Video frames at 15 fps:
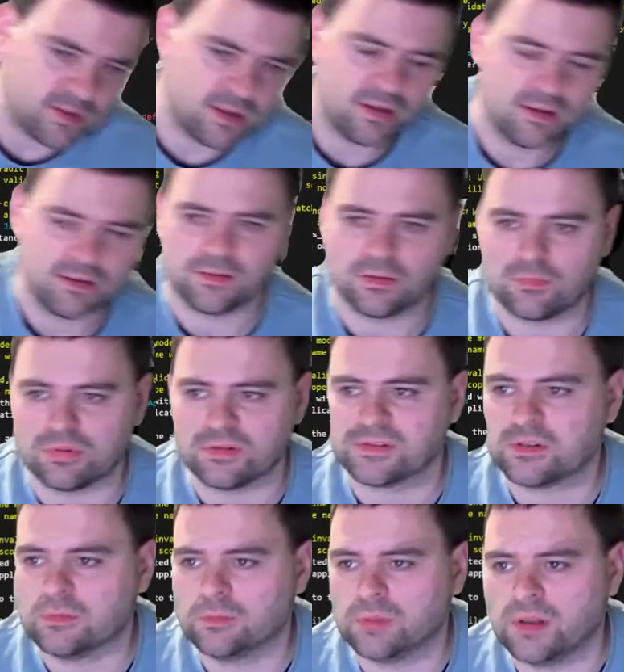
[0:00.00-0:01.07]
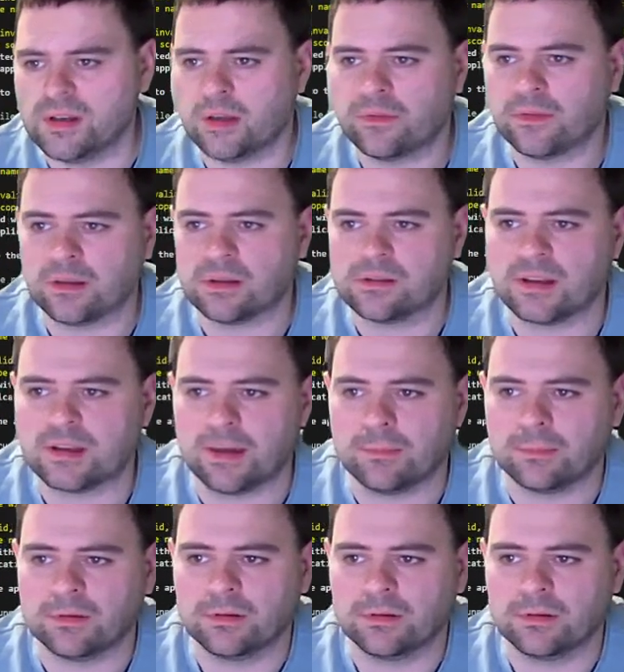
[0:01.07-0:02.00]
So presumably nothing has happened